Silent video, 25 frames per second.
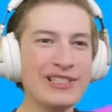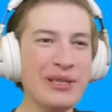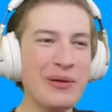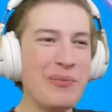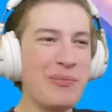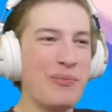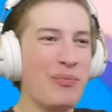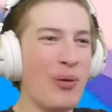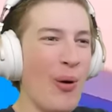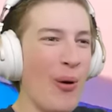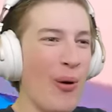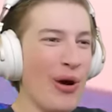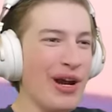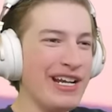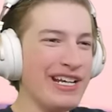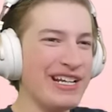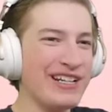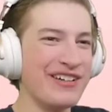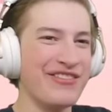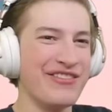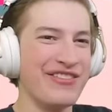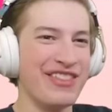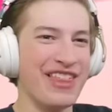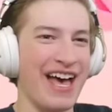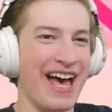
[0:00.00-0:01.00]
the
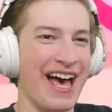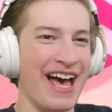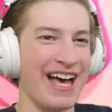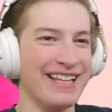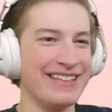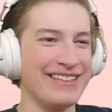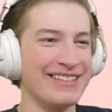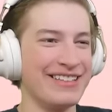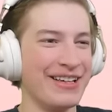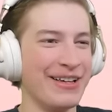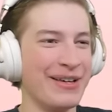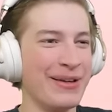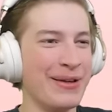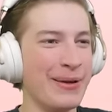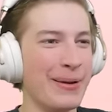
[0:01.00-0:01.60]
point of that?